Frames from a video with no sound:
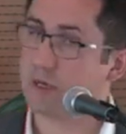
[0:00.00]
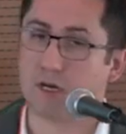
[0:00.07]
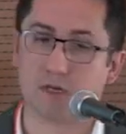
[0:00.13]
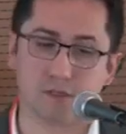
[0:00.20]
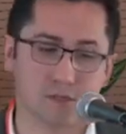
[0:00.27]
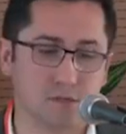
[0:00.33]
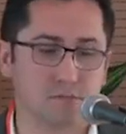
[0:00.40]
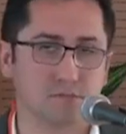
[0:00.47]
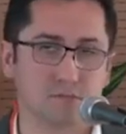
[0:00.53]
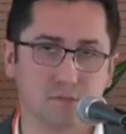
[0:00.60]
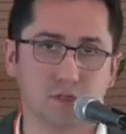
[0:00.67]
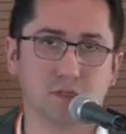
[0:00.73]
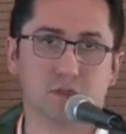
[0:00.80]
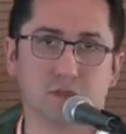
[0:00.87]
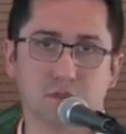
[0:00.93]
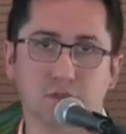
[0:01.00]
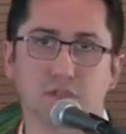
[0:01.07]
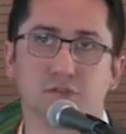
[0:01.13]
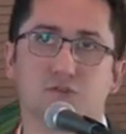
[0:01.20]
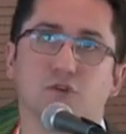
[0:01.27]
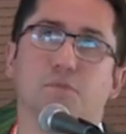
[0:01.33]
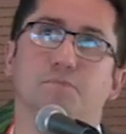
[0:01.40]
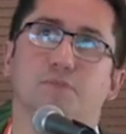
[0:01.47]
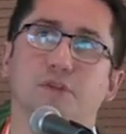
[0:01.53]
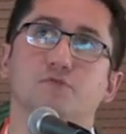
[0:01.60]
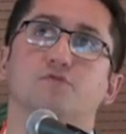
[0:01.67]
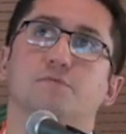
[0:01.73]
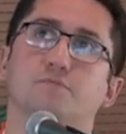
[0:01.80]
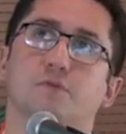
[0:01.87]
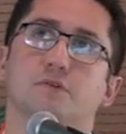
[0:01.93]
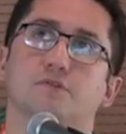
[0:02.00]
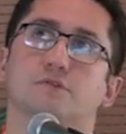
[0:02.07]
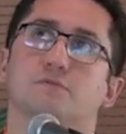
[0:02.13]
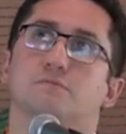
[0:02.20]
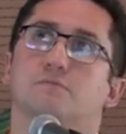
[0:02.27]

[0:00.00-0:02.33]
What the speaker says: Yeah, this complete report